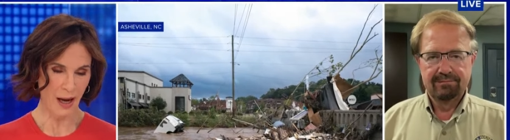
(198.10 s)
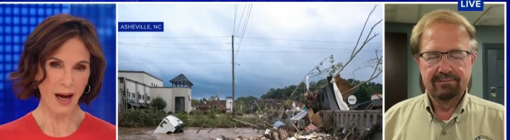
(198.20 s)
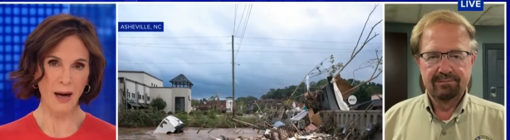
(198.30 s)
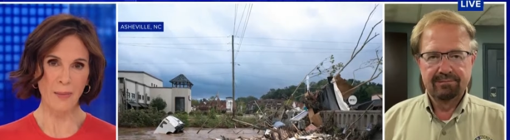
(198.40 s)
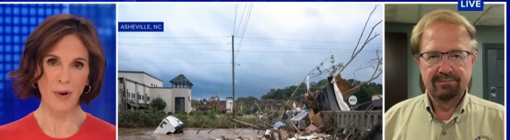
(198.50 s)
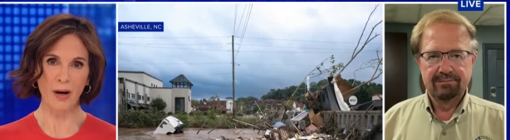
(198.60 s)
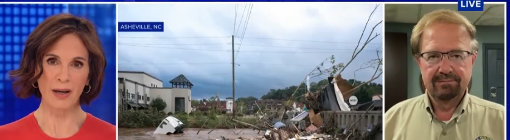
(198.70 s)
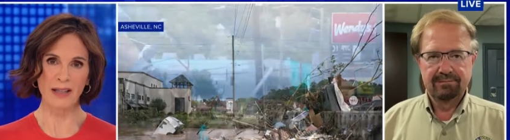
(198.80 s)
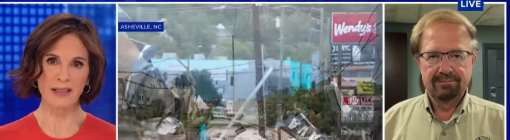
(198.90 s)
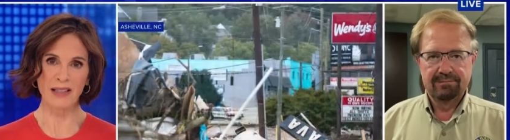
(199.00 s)
Speaker 1: Um,
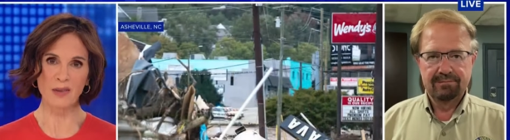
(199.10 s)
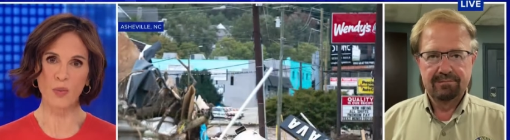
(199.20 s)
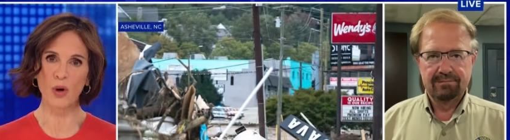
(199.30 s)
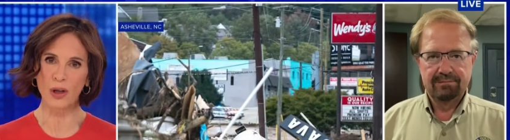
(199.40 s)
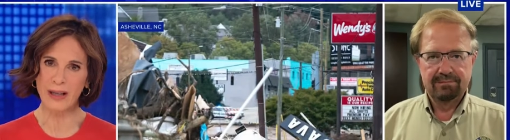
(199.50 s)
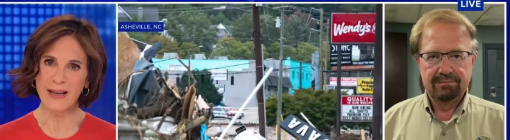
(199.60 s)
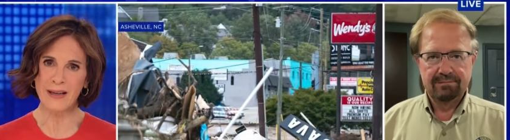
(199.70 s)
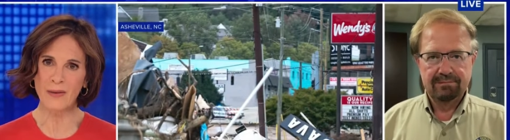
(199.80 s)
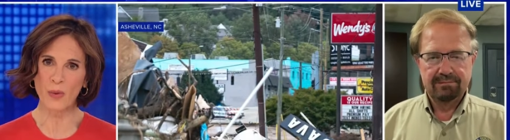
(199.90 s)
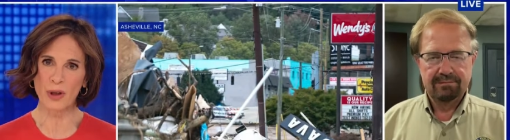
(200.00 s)
are, is this
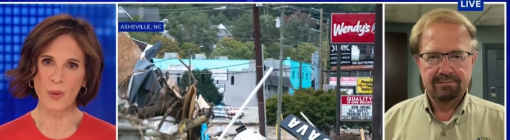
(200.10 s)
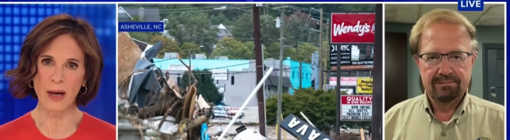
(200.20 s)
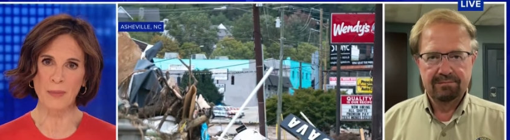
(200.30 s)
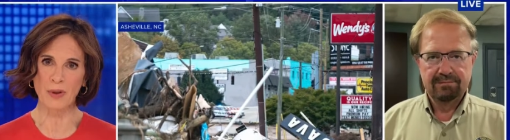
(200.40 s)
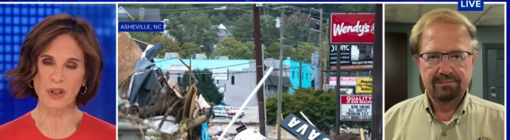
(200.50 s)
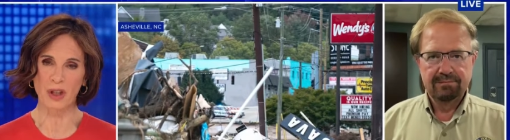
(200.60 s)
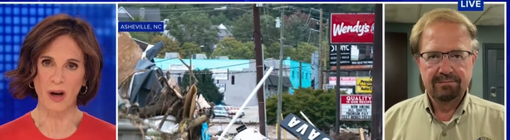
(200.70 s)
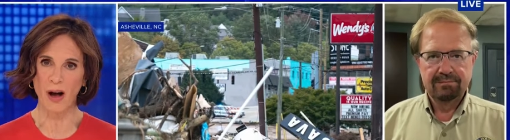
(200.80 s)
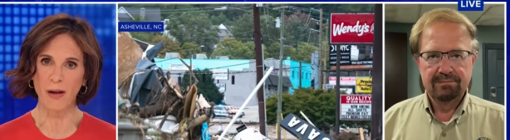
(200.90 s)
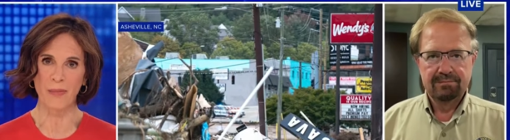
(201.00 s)
working? Were you able to
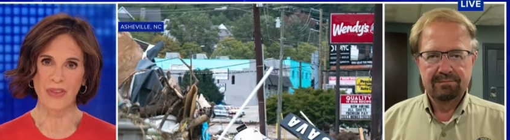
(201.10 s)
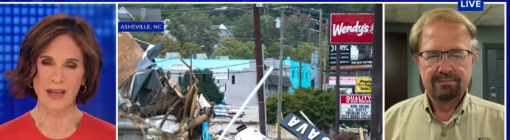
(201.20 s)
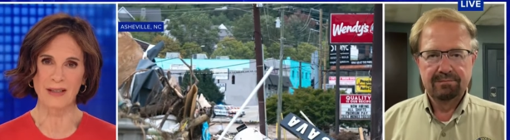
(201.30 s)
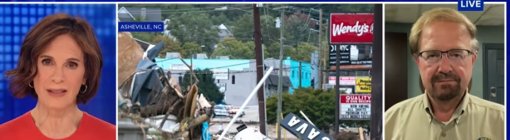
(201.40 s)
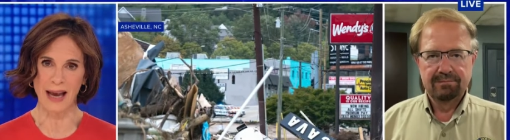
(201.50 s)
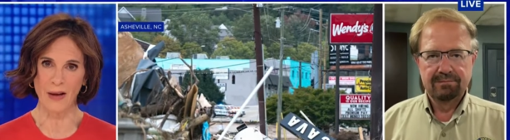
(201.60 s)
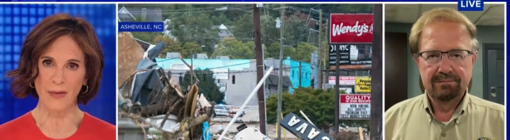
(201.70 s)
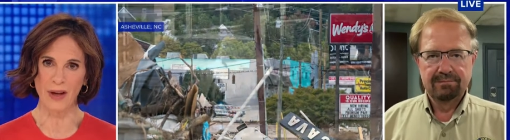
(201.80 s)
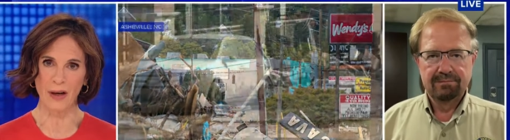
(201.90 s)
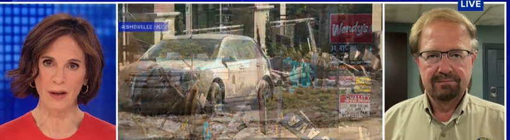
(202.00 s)
calm things
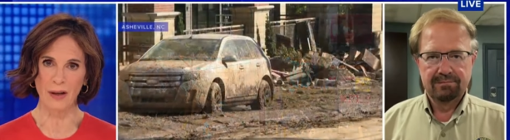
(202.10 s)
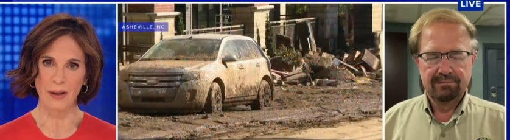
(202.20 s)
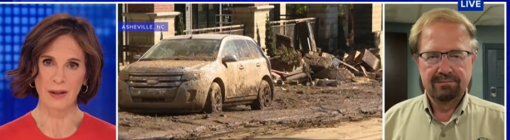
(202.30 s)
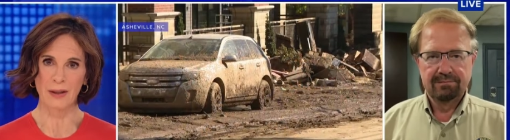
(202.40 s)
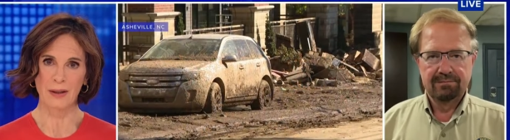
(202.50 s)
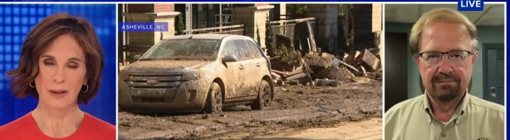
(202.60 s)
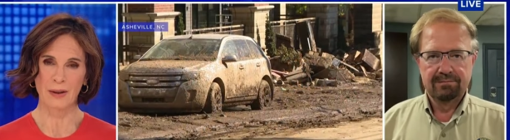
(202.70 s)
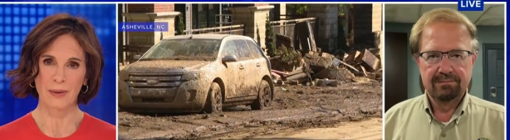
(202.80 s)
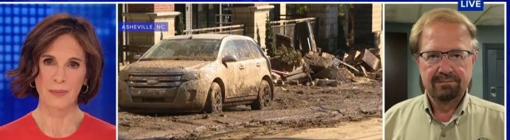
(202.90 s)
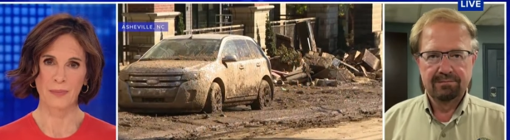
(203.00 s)
down there?
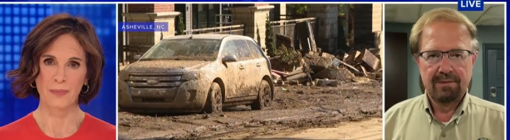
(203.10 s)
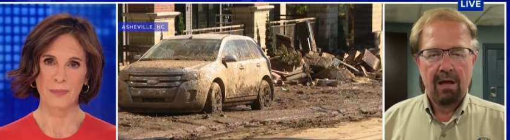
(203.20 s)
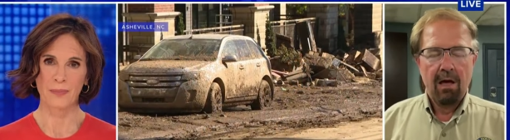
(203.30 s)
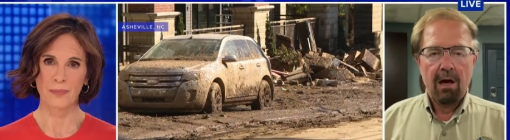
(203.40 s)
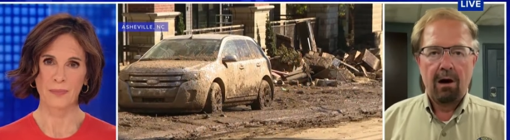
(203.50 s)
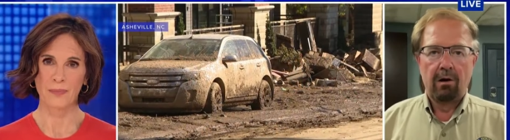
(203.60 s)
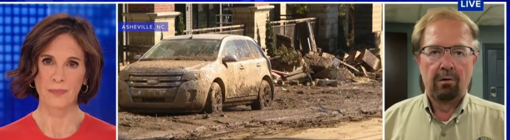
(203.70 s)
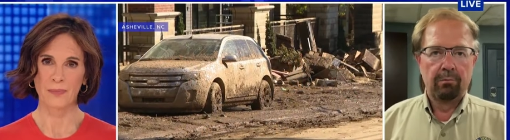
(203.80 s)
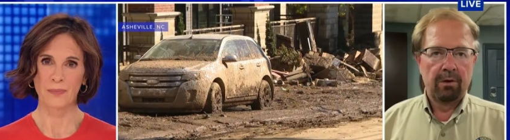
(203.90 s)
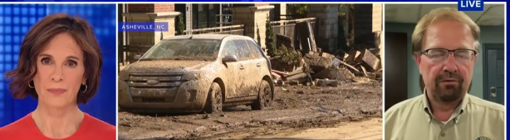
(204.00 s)

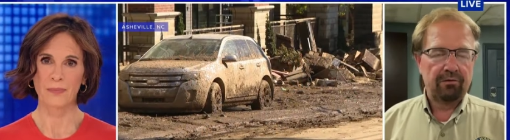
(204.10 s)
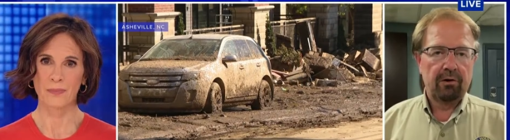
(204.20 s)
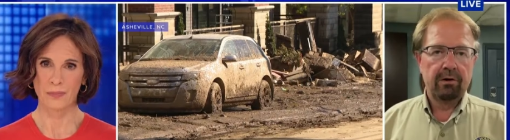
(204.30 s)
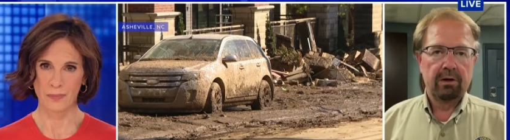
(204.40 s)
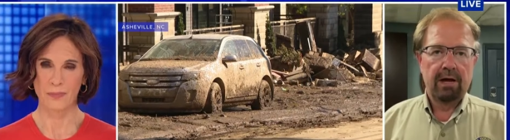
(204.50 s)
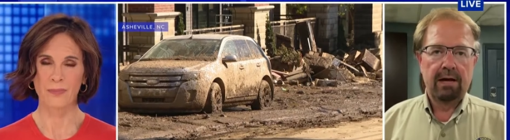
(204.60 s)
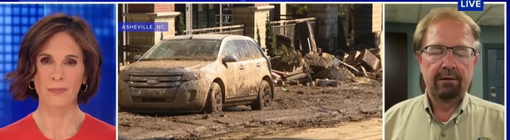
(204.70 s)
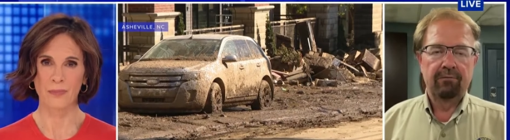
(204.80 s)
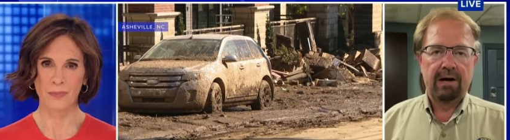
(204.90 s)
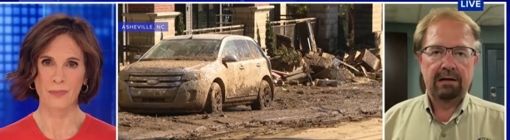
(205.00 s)
Speaker 2: Oh, most certainly.
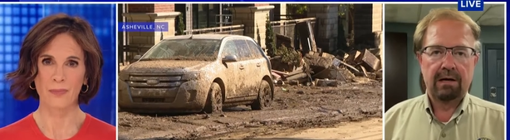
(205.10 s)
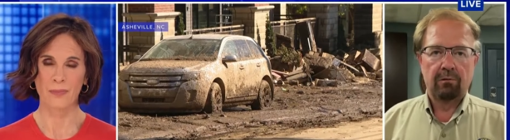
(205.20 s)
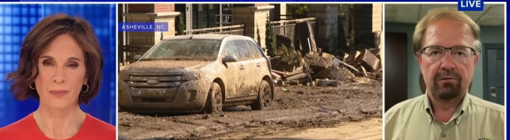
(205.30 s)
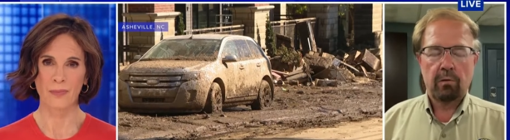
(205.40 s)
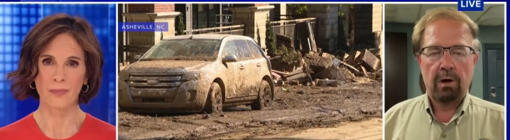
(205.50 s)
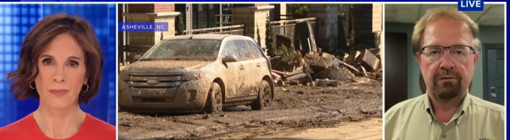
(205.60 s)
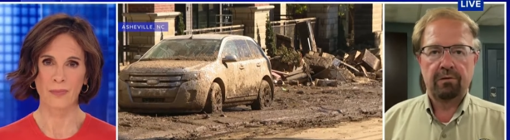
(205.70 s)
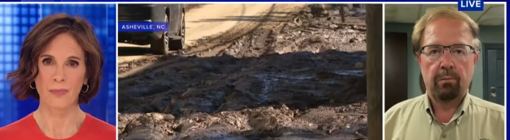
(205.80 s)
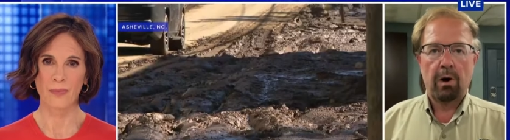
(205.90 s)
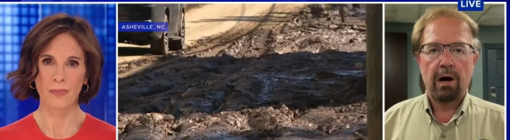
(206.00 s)
in fact, I was quite
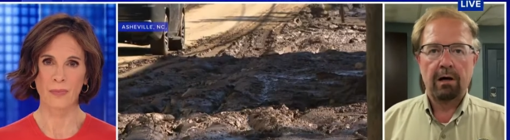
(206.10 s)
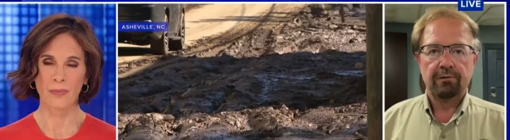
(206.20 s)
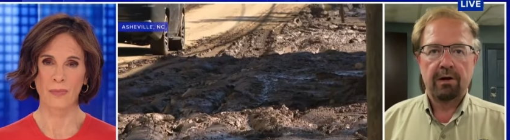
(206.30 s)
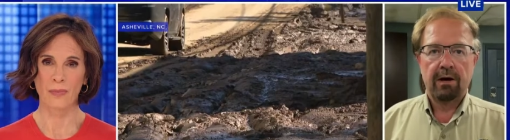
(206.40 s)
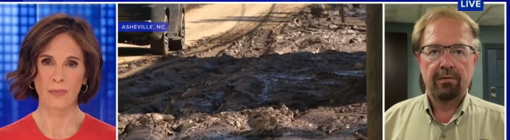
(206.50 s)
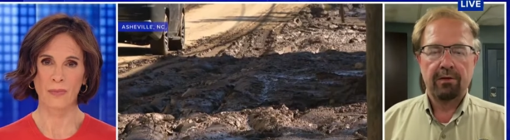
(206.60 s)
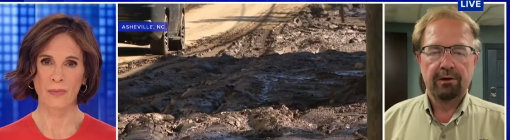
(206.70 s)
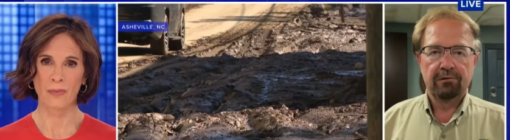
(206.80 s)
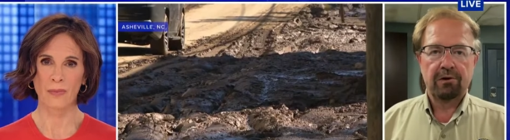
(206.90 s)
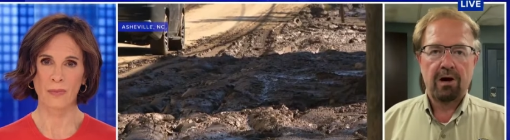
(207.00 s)
surprised how
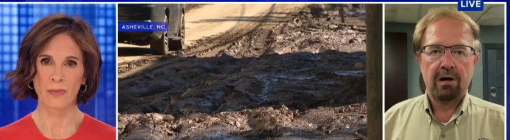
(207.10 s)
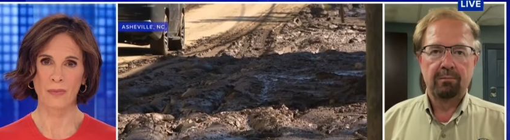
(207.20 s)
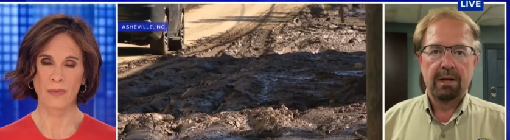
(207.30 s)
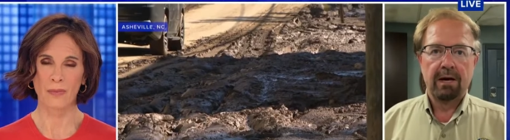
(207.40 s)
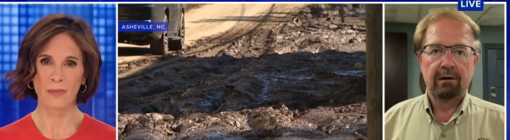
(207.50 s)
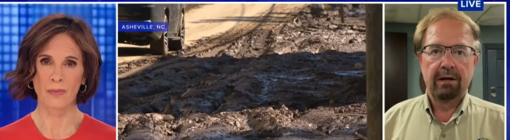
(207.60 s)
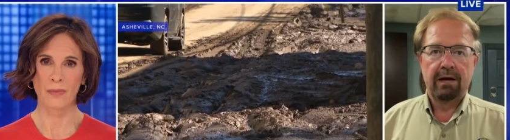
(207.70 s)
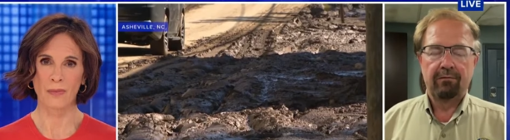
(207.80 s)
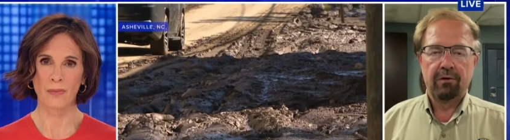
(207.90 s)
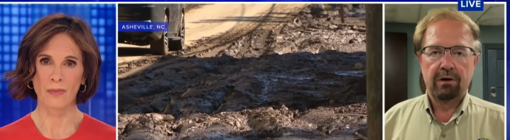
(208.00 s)
things calmed down
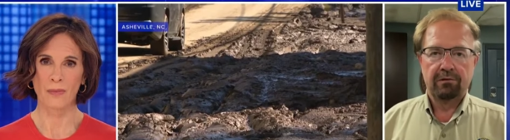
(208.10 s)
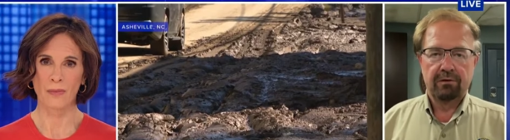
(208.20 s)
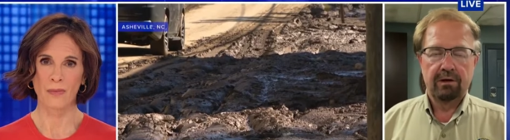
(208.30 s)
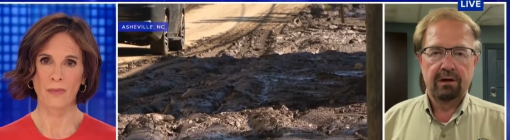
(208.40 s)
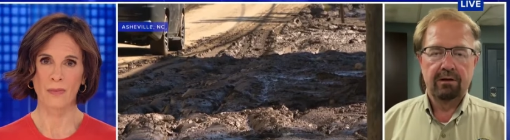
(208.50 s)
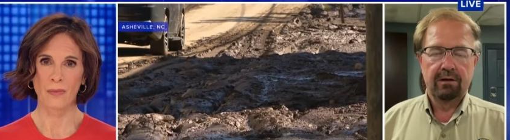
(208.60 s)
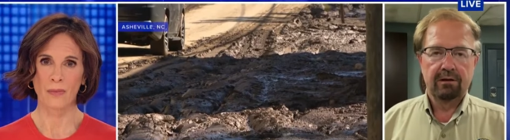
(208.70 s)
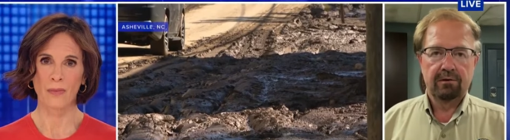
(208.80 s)
after I sent out that